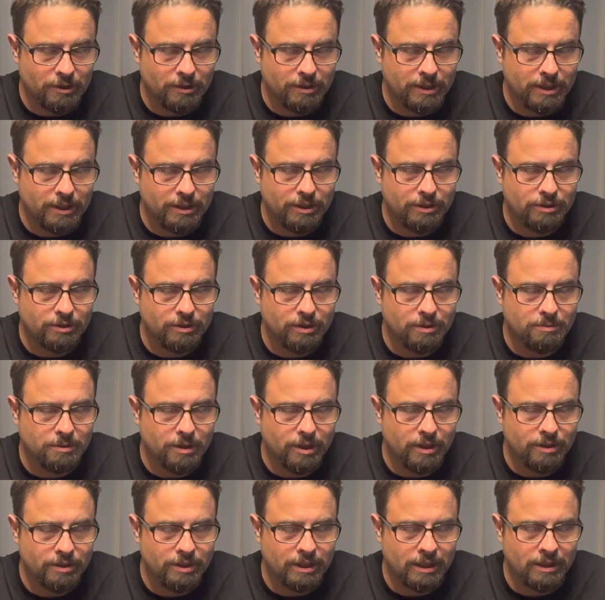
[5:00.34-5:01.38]
the additional
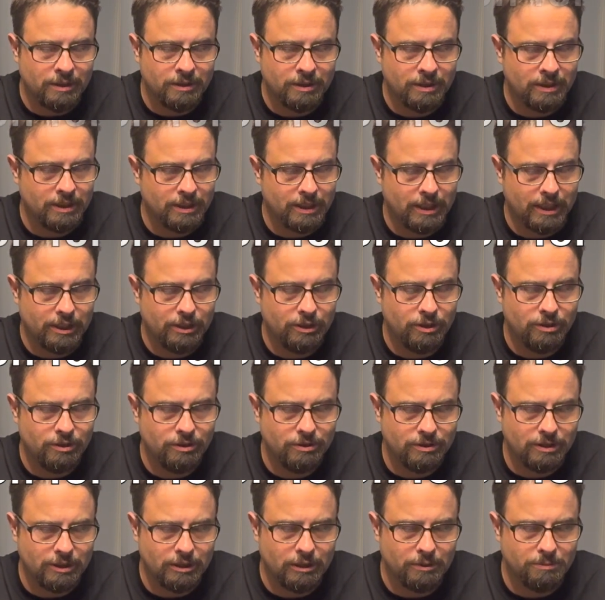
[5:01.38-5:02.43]
parts I
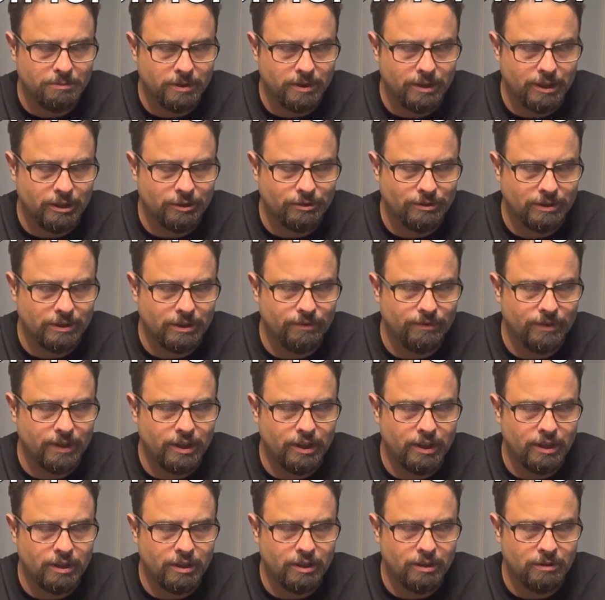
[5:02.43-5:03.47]
use, and I'll put those in the
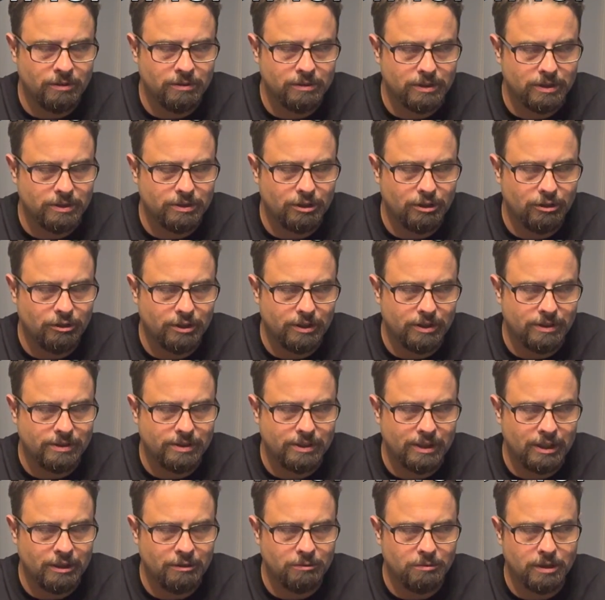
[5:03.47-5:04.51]
video just so you can
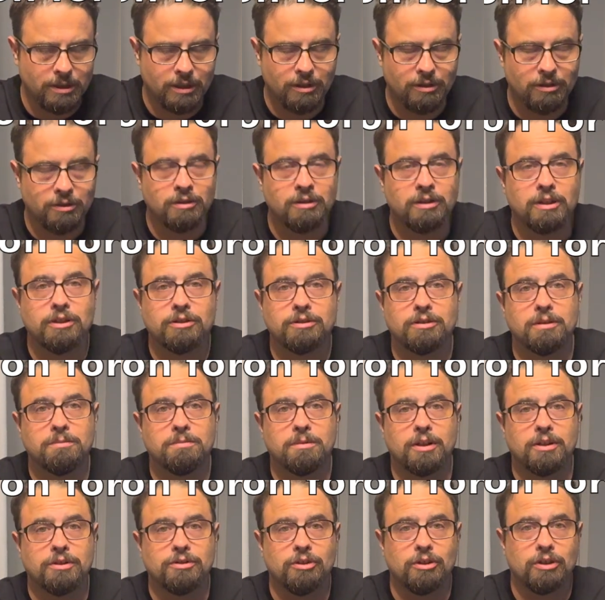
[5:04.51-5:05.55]
see what other additional
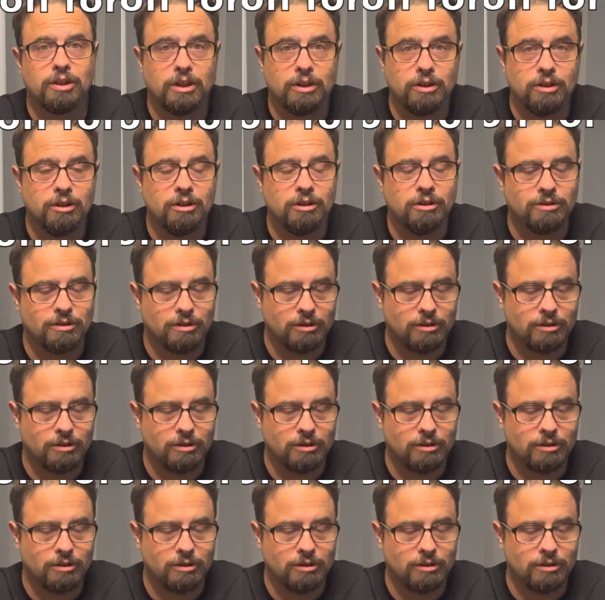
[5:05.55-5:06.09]
parts you can use.